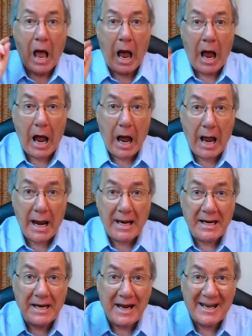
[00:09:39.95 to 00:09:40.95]

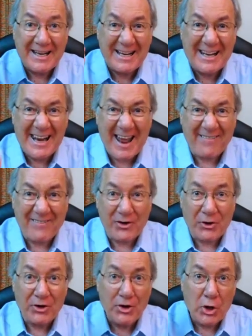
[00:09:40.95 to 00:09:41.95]
I
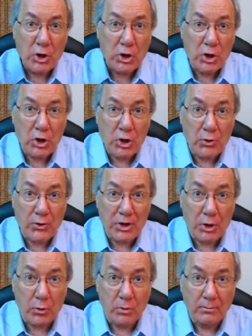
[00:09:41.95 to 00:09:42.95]
never knew you.